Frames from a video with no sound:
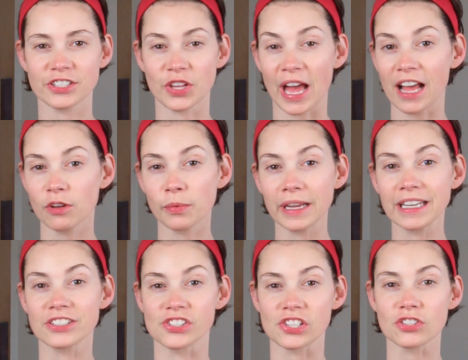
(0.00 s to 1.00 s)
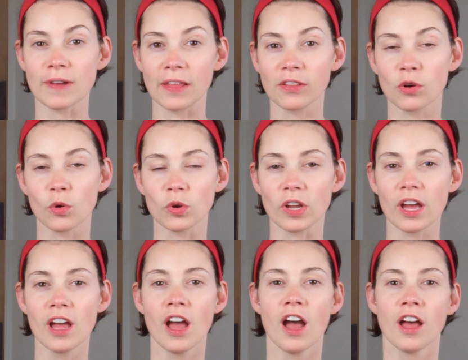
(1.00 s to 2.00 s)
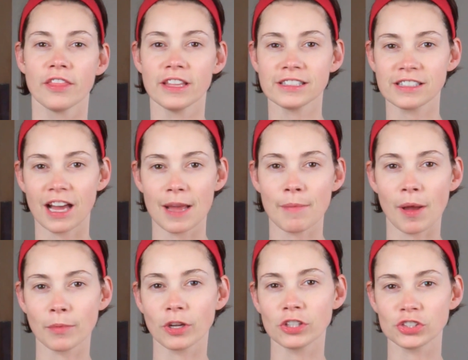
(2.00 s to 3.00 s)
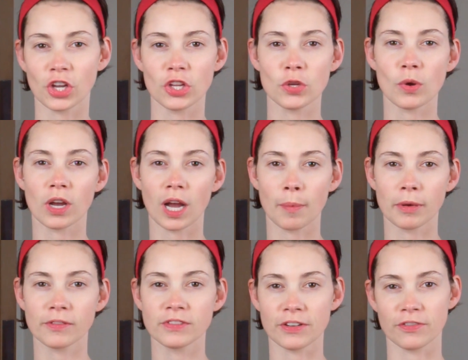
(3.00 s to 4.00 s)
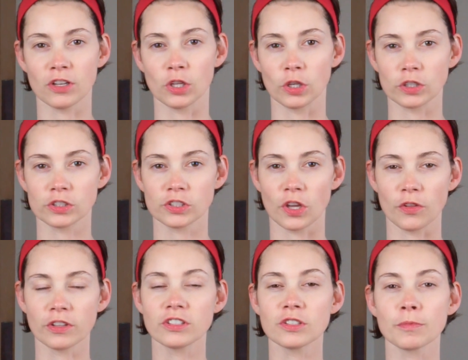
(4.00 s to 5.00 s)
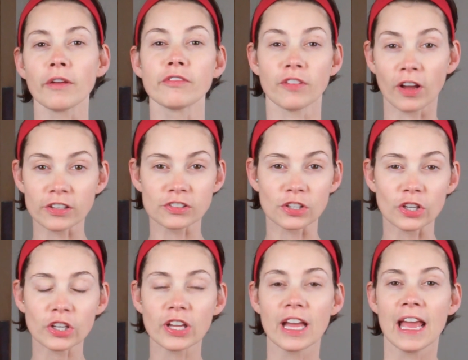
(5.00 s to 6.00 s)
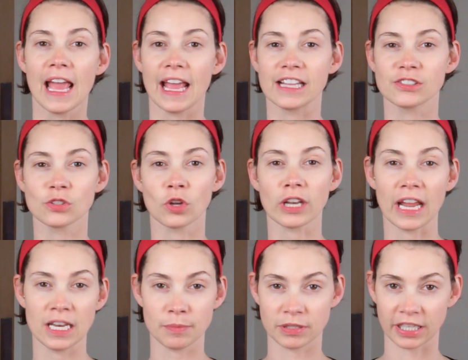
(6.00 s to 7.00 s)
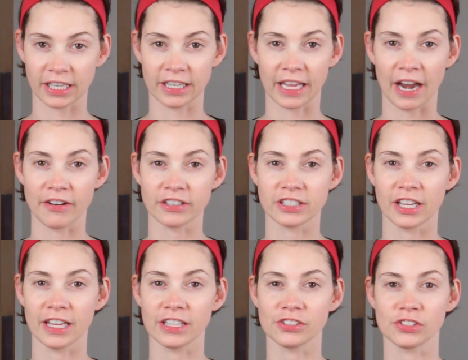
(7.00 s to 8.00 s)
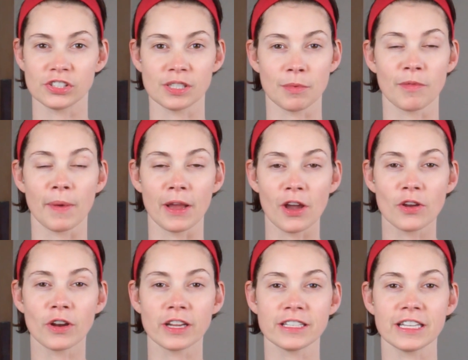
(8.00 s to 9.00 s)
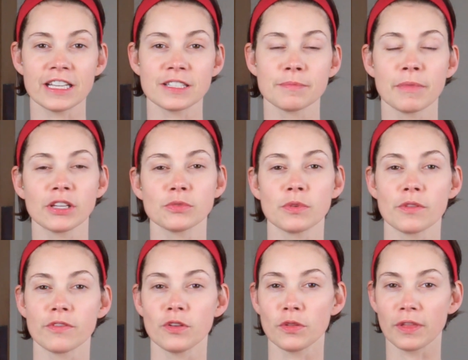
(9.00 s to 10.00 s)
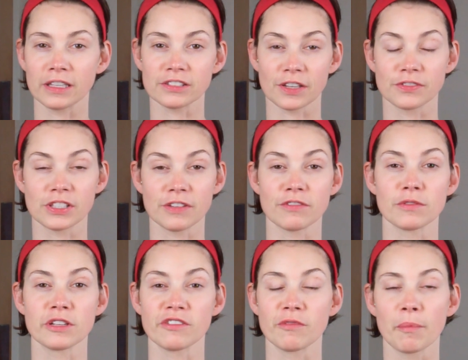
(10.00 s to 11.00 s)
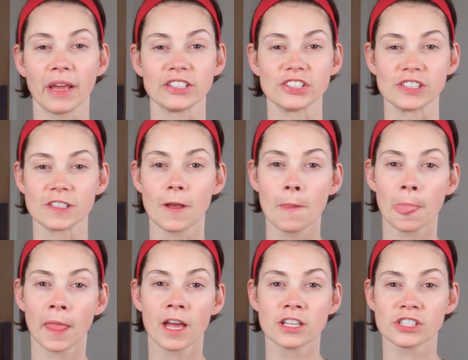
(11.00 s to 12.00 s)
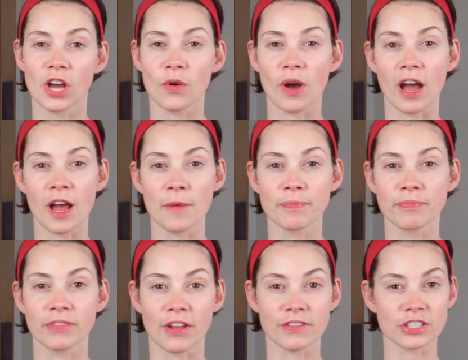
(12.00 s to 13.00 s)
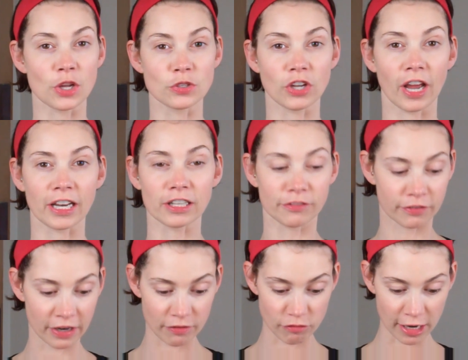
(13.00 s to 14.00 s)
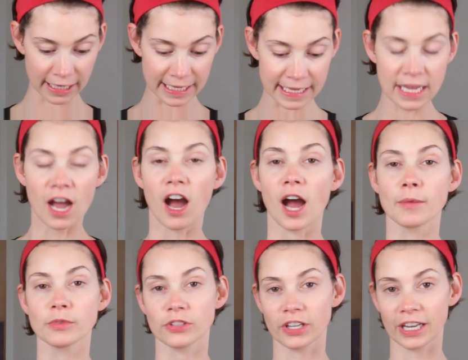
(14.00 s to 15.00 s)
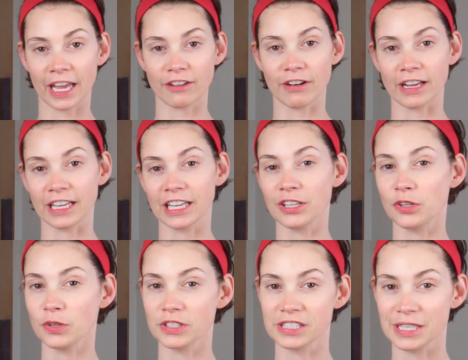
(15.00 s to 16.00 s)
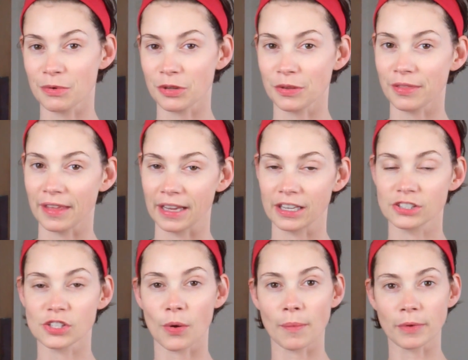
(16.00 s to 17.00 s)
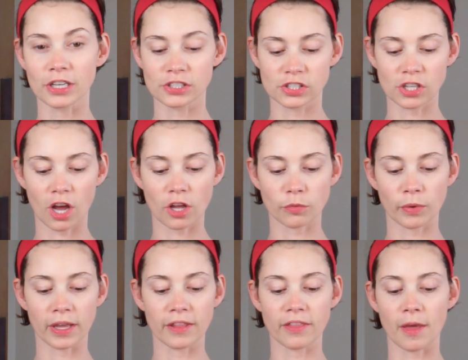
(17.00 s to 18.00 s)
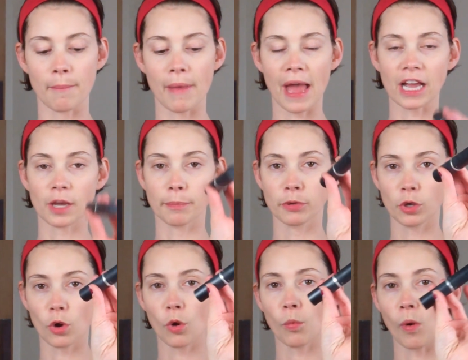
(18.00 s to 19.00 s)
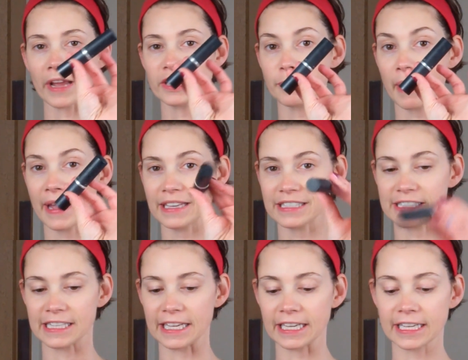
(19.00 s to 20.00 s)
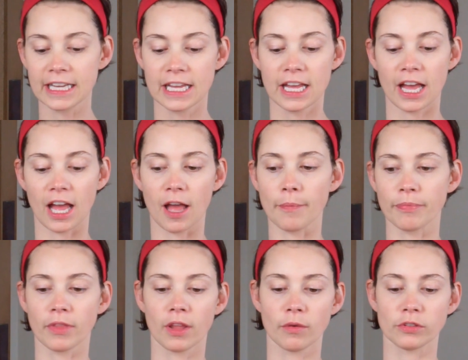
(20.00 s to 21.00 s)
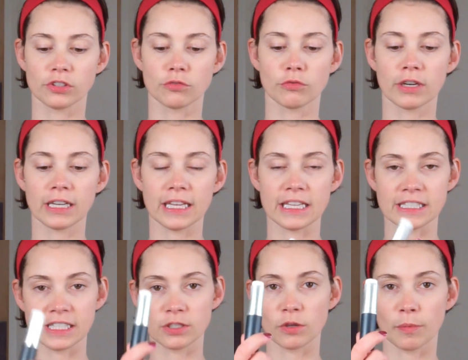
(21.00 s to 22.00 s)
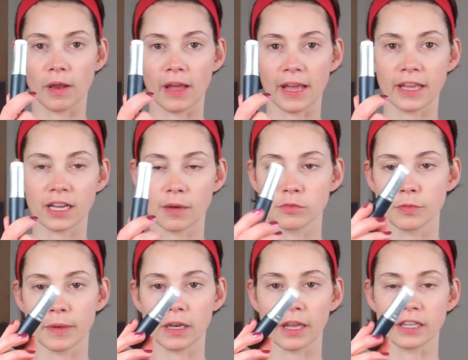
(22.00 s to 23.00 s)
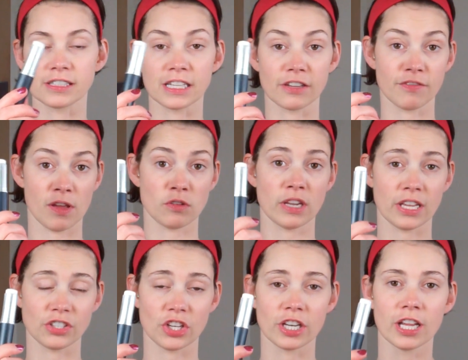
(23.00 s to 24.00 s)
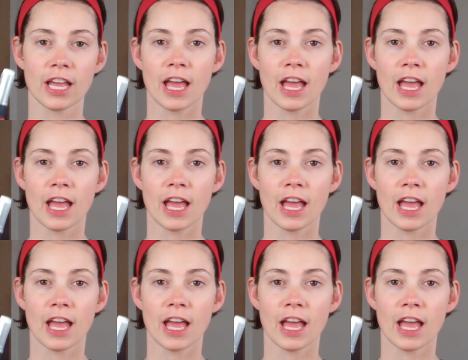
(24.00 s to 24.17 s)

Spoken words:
So Halloween is just around the corner. This time I'm going to show you a couple of different looks. So this is my first look. It's not any particular character, it's just some of my own ideas mixed with a few things I've seen from different pictures. So there is no title for it really. I'm just going to get cracking and you can see what you think. So I'm going to start with a MAC Pure White paint stick, which is really easy to apply. Comes a bit like a stick foundation.